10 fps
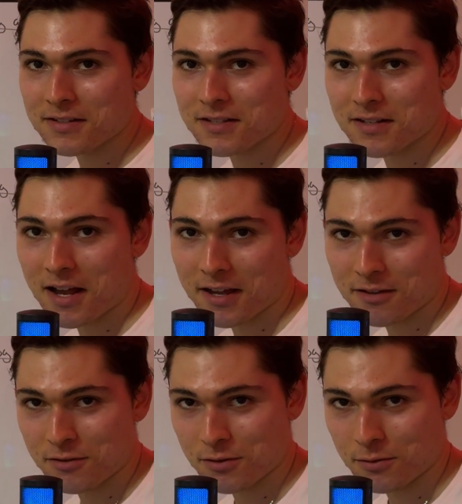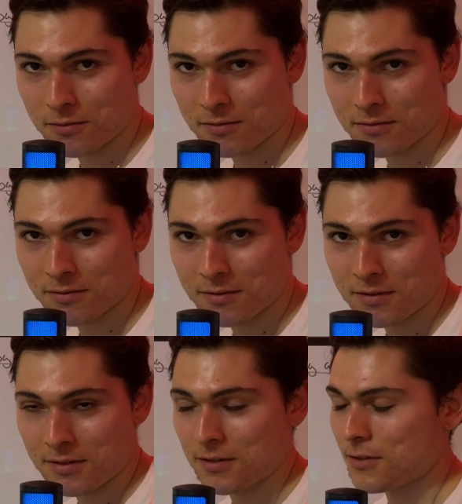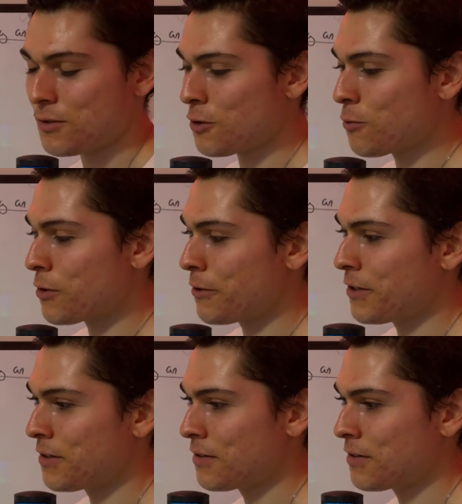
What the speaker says: this guy into? Don't worry,